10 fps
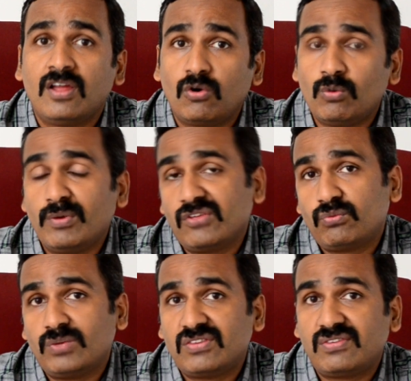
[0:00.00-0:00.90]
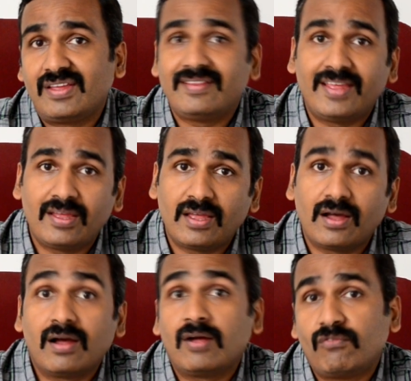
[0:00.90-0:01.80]
rumors which say they
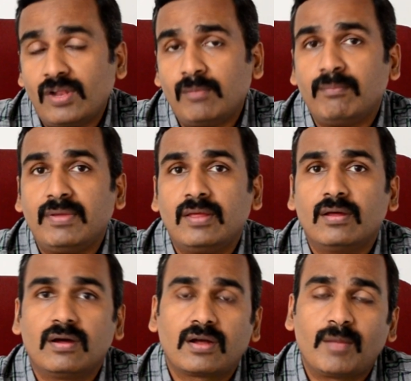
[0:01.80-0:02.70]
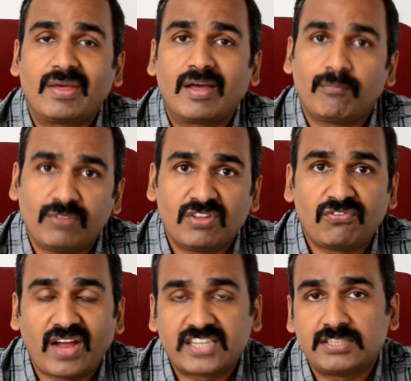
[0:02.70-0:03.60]
will be coming up with a
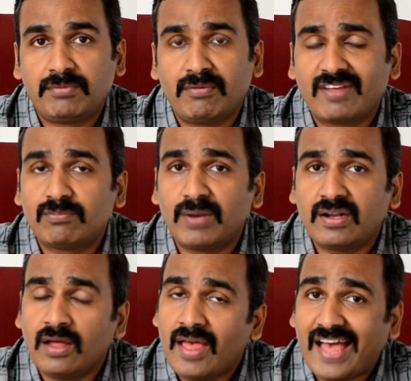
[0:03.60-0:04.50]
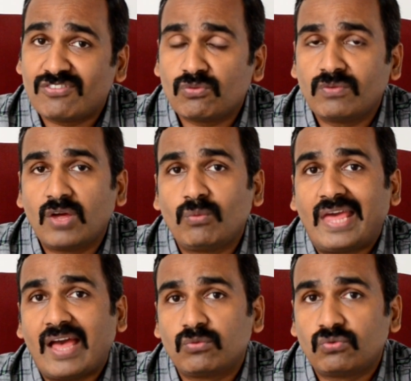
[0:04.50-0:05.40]
flagship device, but as of now we
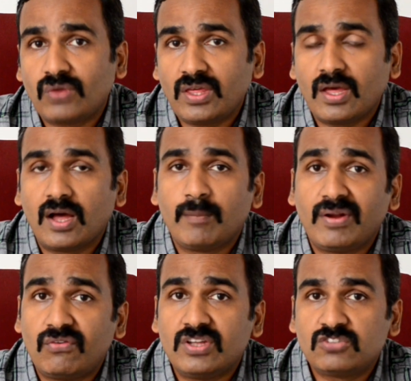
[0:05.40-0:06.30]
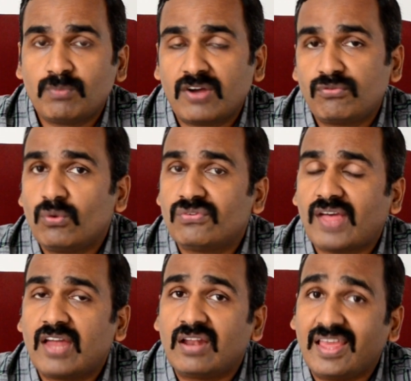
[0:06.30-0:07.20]
have three mid-range smartphones,
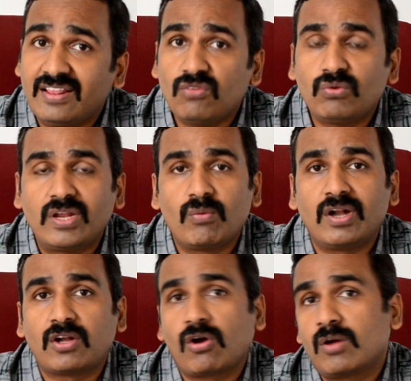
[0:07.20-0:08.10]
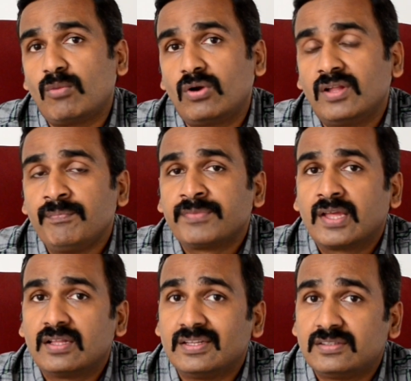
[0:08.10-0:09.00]
and in this video we'll talk about the